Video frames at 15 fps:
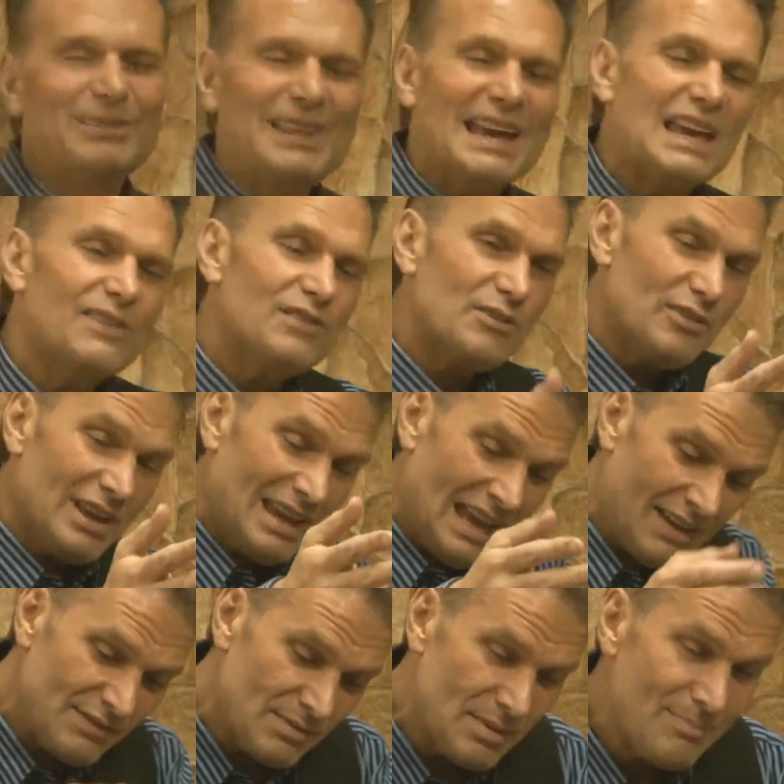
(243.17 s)
Thank you for
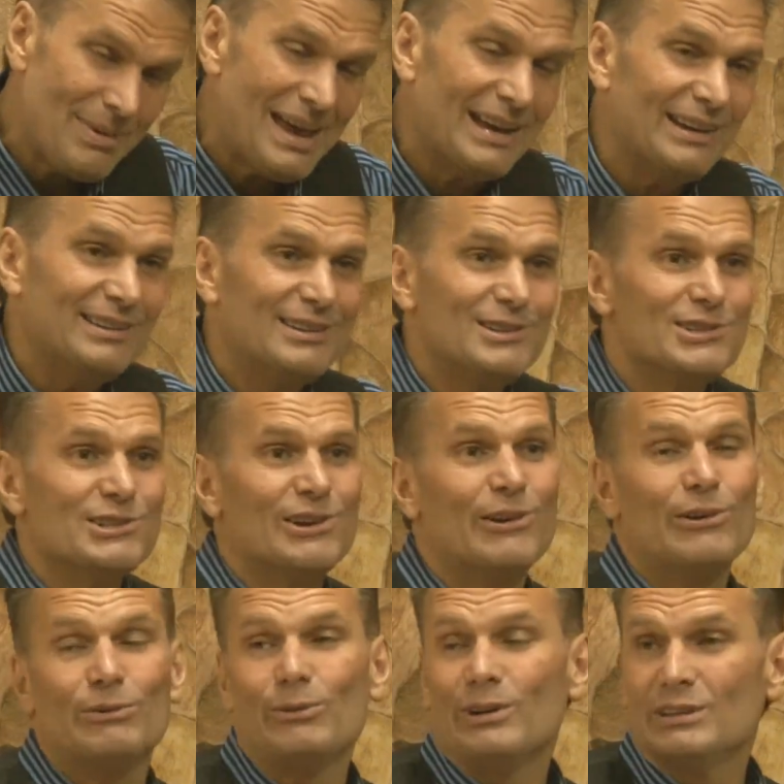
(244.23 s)
having me back on the
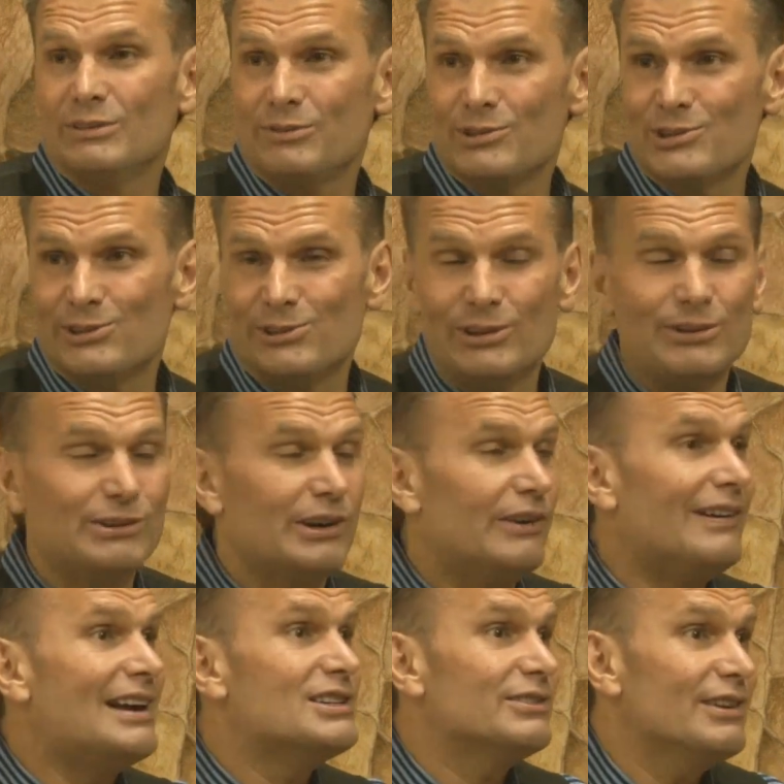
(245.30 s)
show, and wonderful studio, and
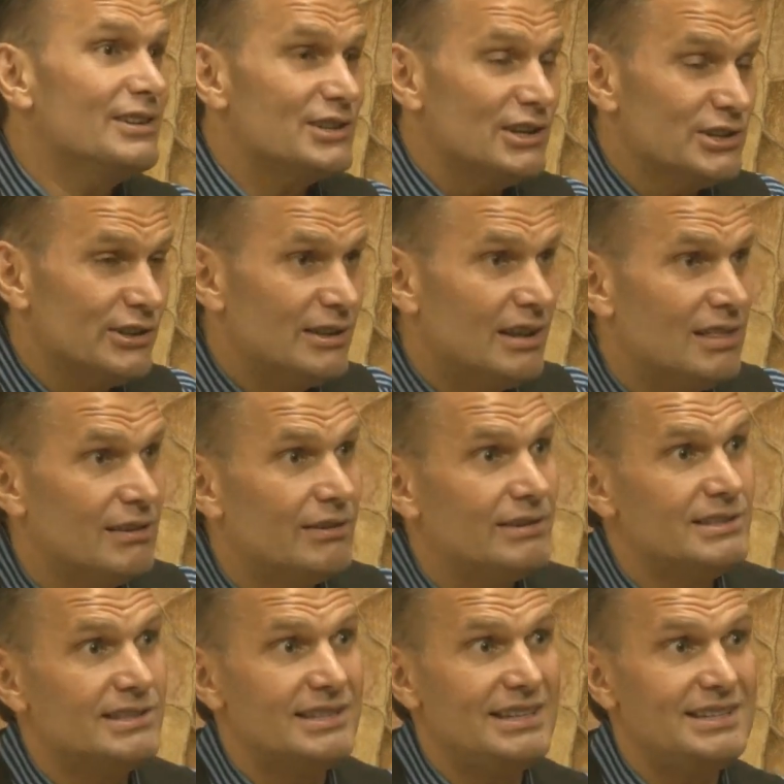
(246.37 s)
congratulations on your
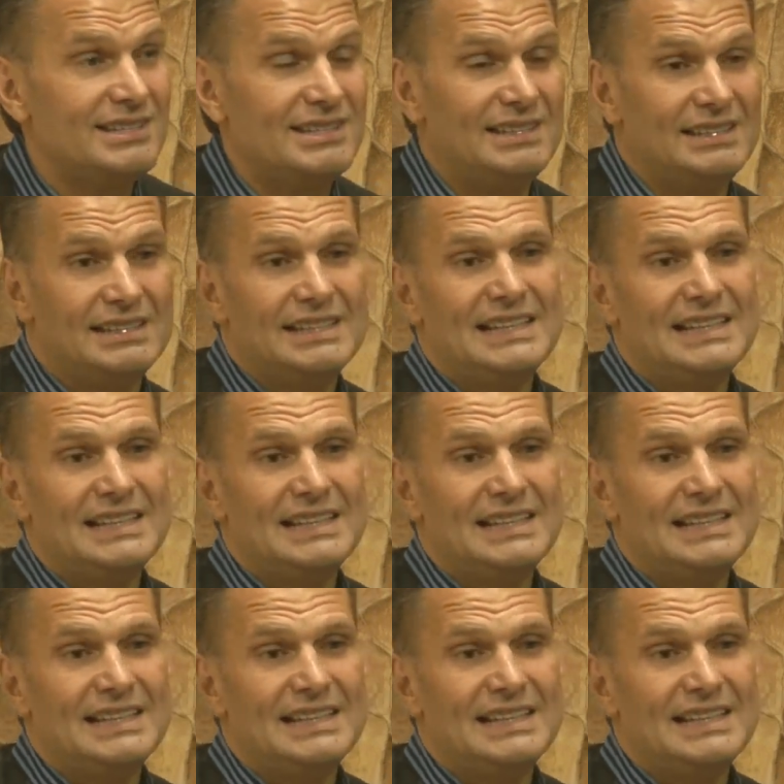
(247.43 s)
third season.